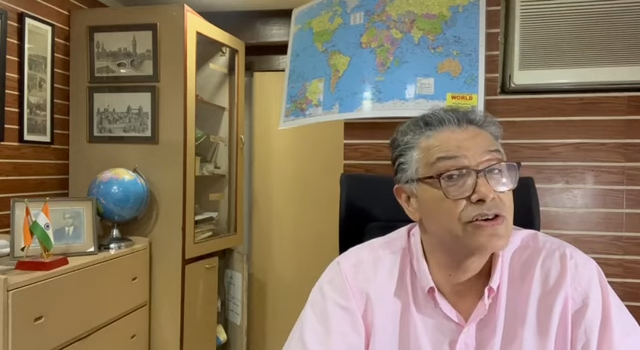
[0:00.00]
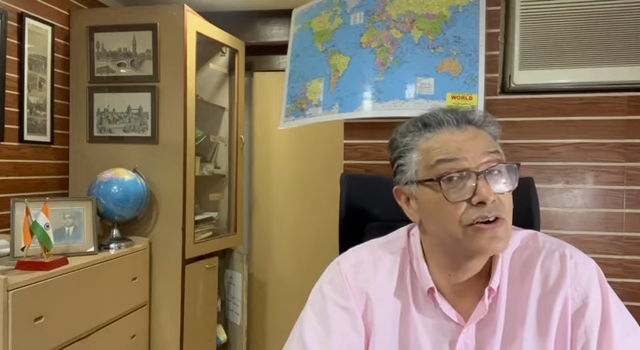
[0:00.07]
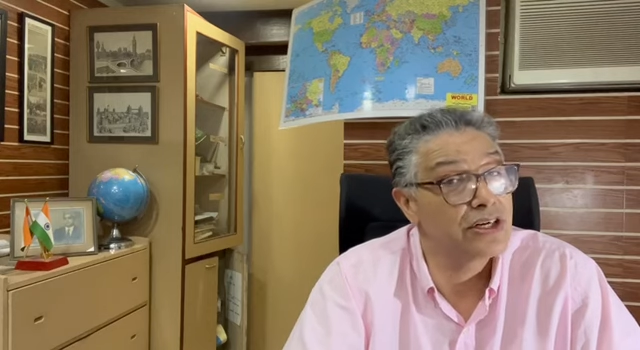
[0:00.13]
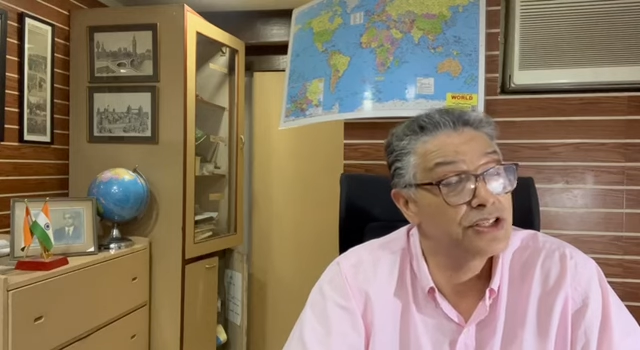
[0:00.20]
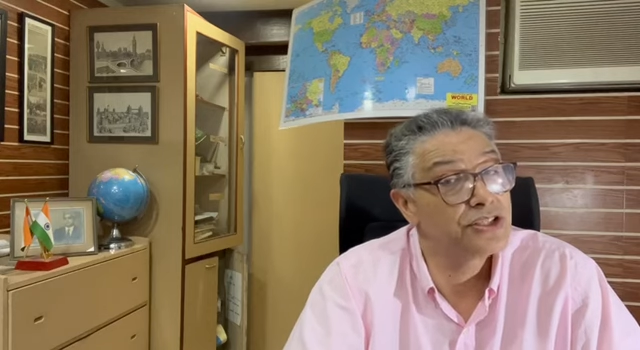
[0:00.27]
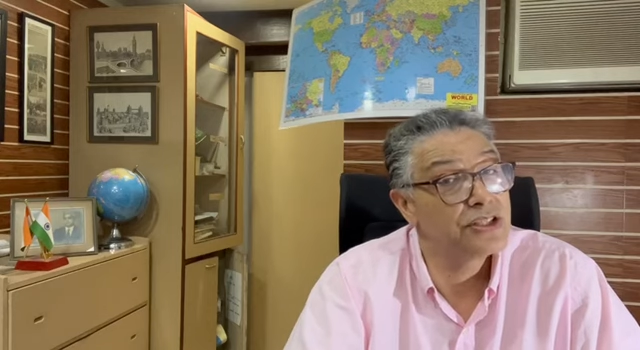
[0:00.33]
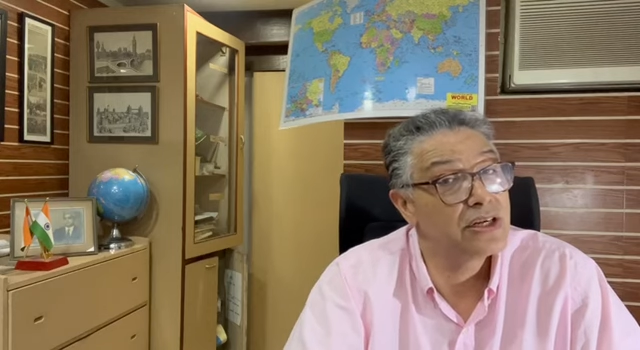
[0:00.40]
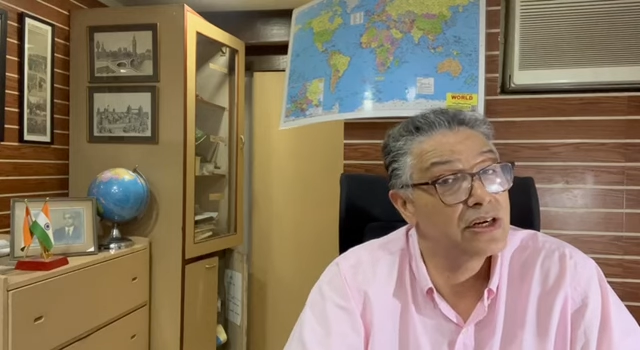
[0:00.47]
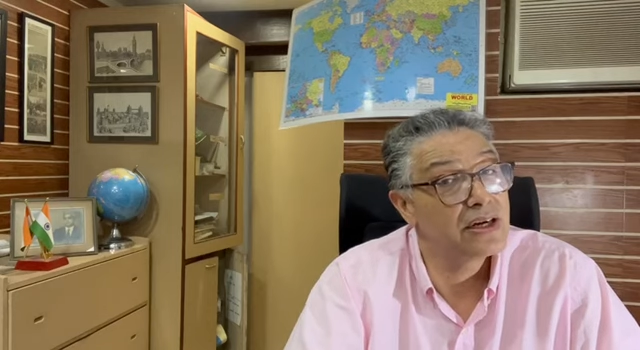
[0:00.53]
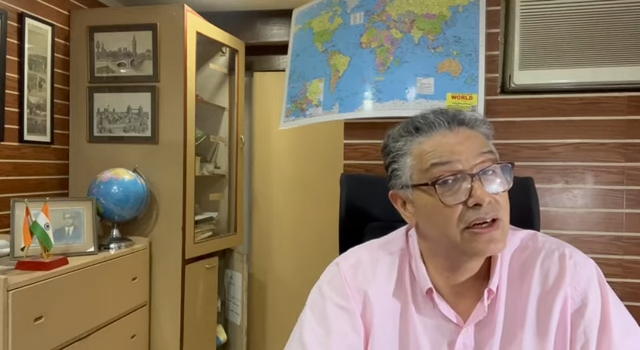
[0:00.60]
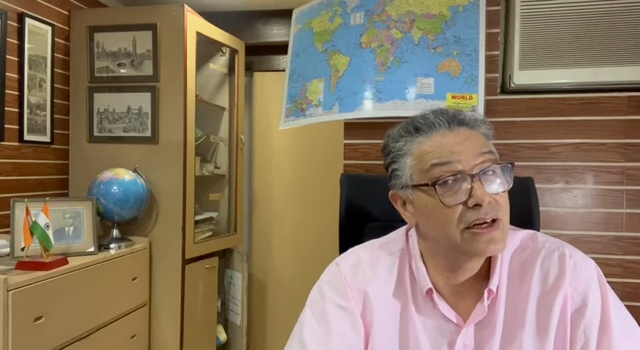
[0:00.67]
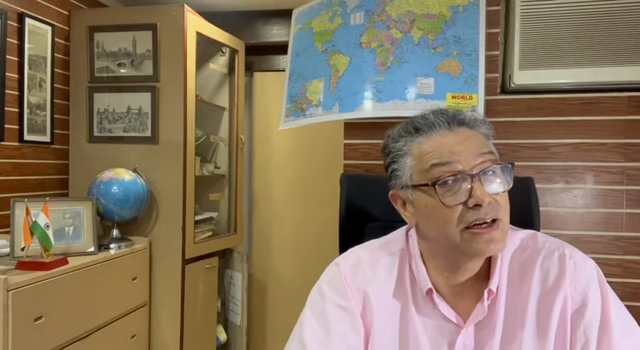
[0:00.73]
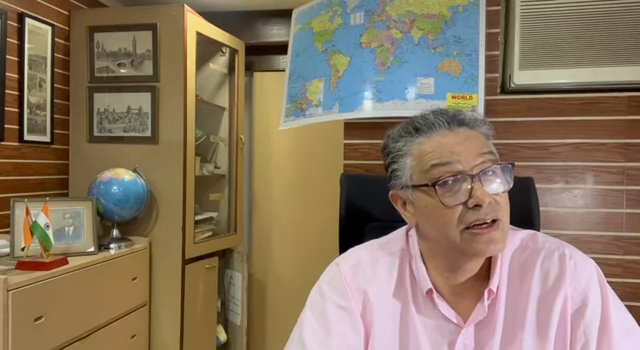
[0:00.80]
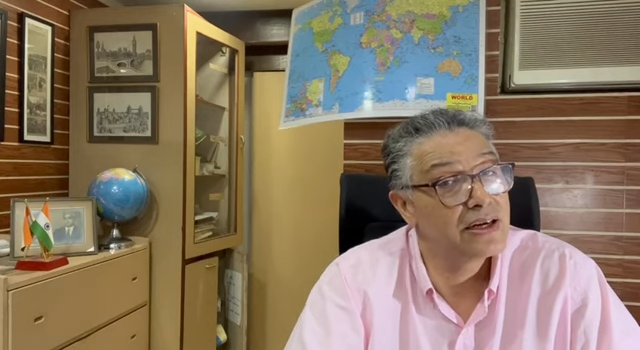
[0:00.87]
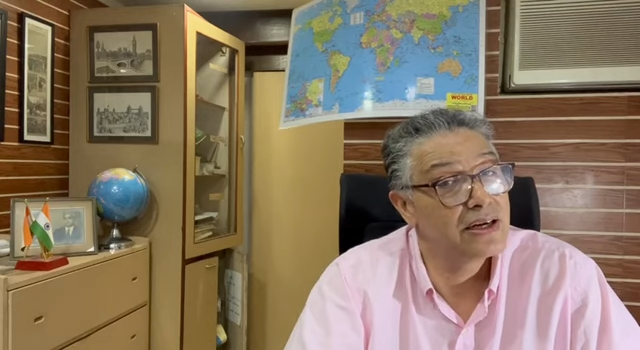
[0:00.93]

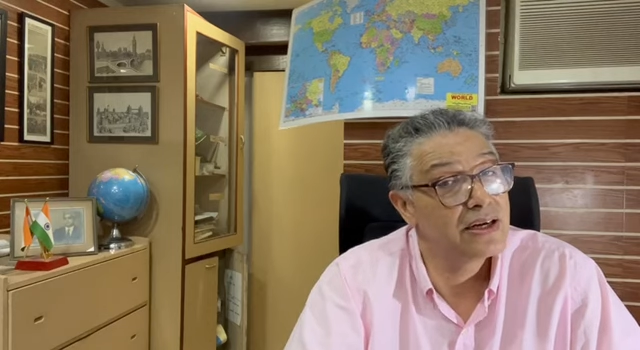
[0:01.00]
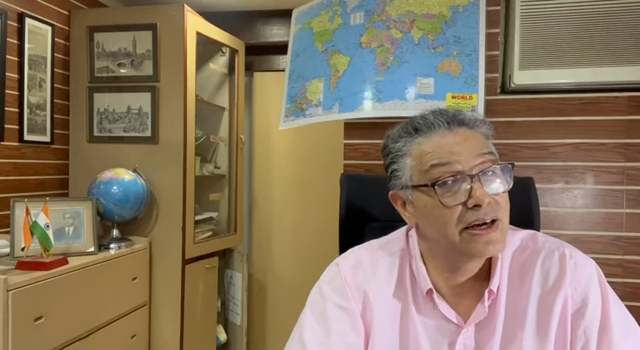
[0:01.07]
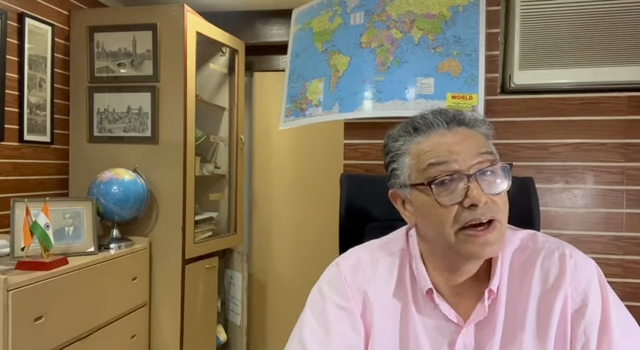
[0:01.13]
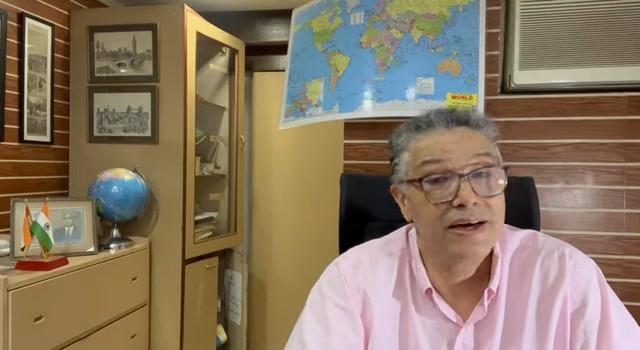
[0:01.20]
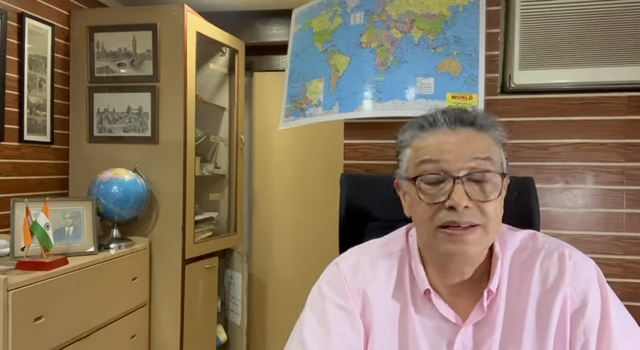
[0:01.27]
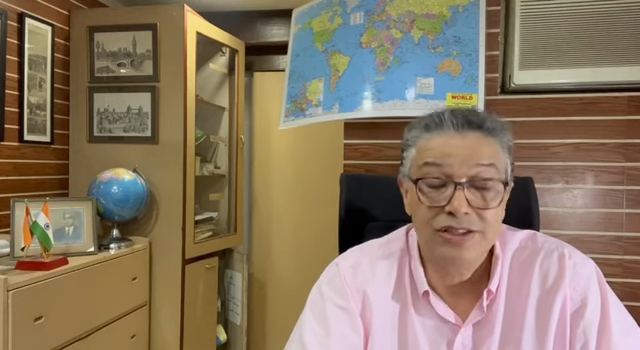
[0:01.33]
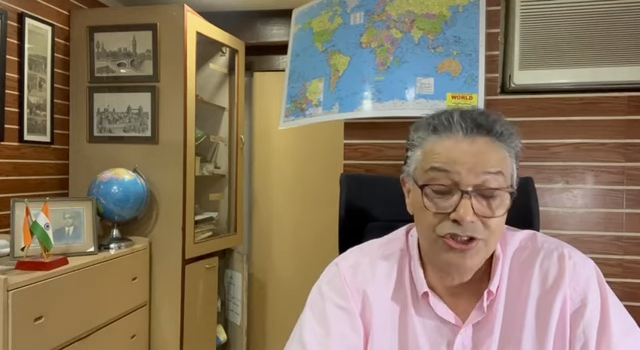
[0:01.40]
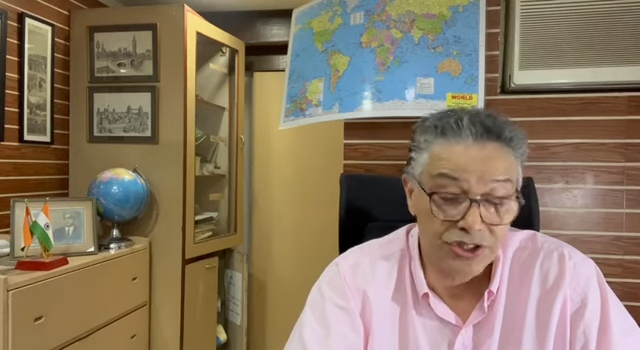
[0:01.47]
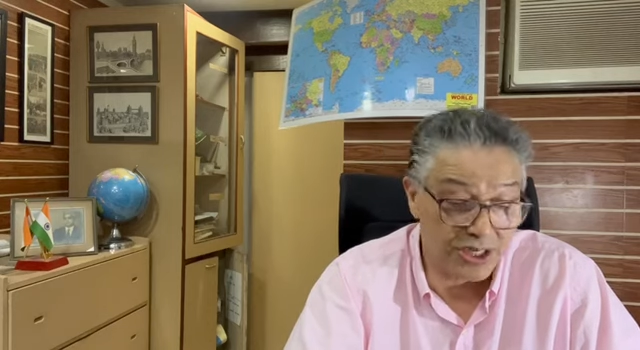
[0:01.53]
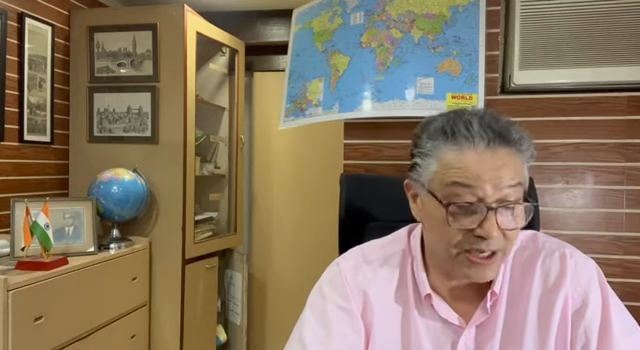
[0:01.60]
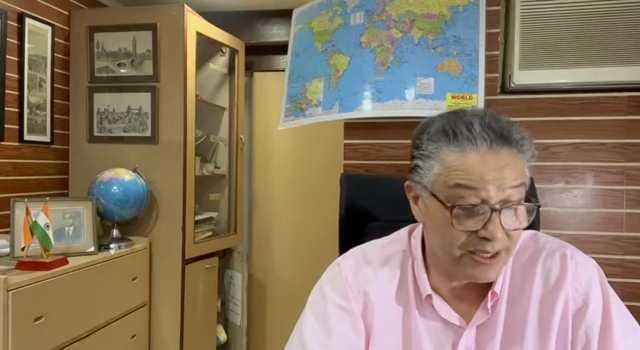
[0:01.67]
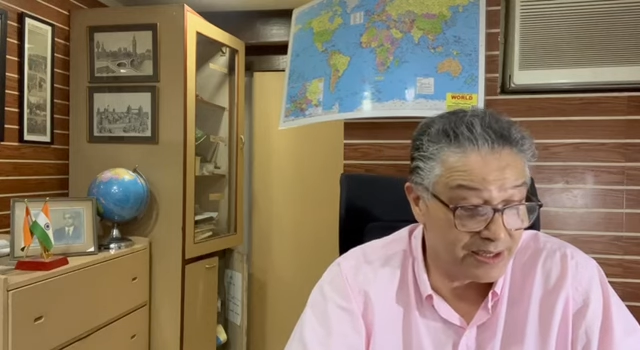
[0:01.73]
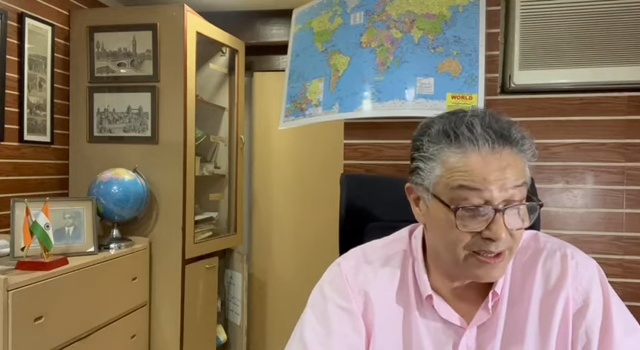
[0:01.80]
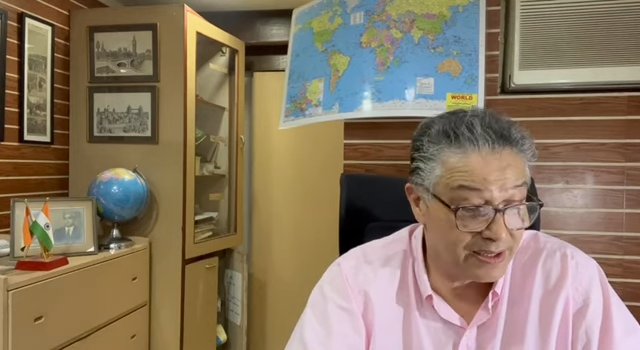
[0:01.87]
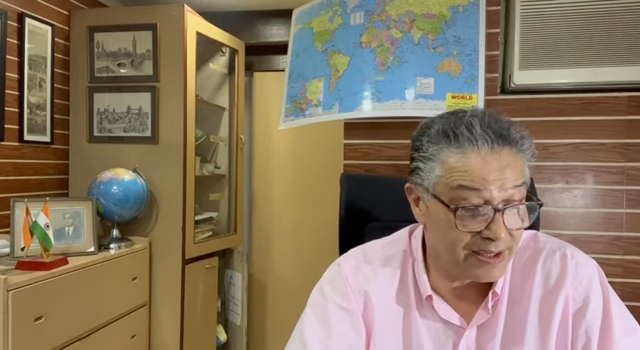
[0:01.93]
Russia and
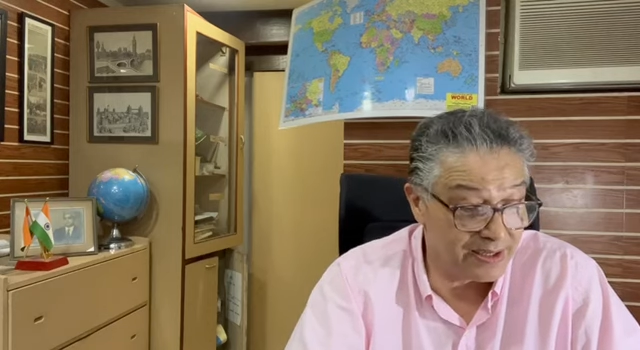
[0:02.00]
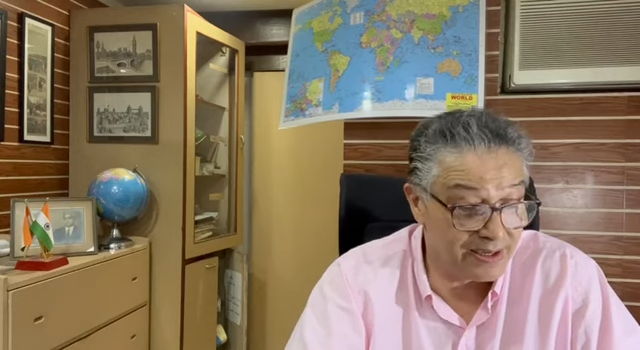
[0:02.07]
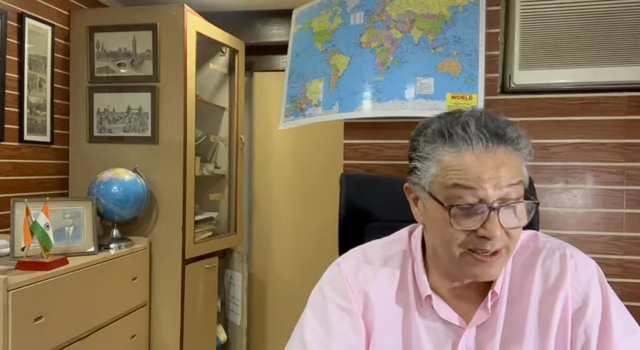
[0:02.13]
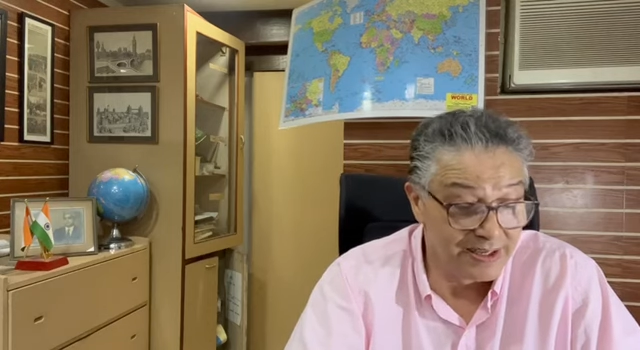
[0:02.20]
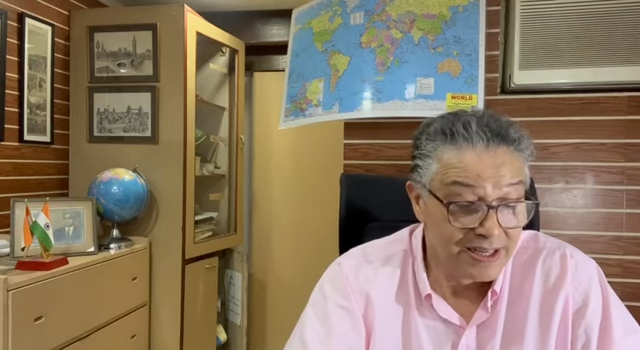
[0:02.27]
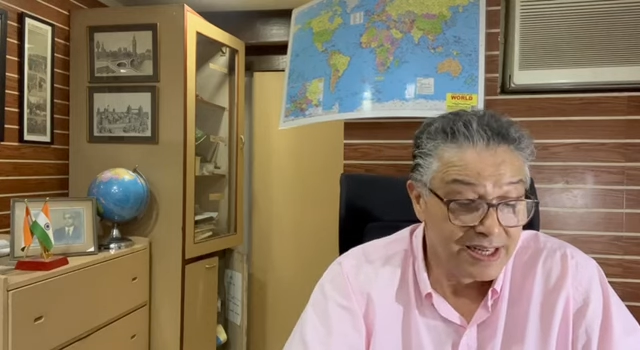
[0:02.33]
China.